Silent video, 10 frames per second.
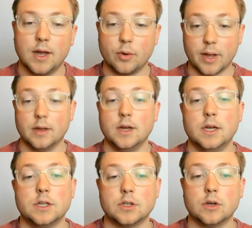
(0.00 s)
Okay,
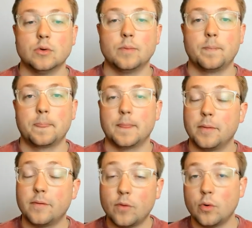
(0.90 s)
so
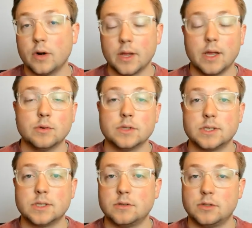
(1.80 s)
before, it
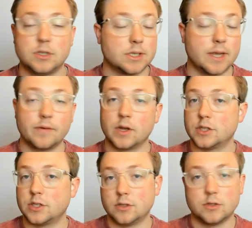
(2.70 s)
was just giving
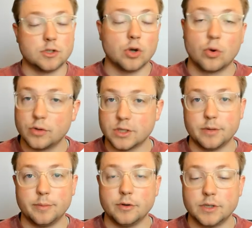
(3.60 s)
us the total
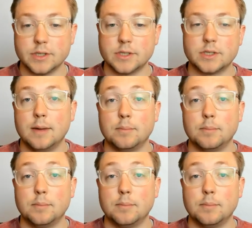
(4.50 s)
distributions,